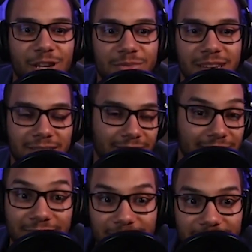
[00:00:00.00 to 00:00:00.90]
That's all I'm saying.
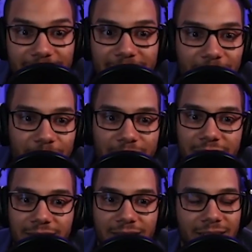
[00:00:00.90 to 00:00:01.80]
That's all I'm
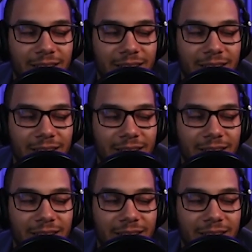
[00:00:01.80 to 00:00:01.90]
saying.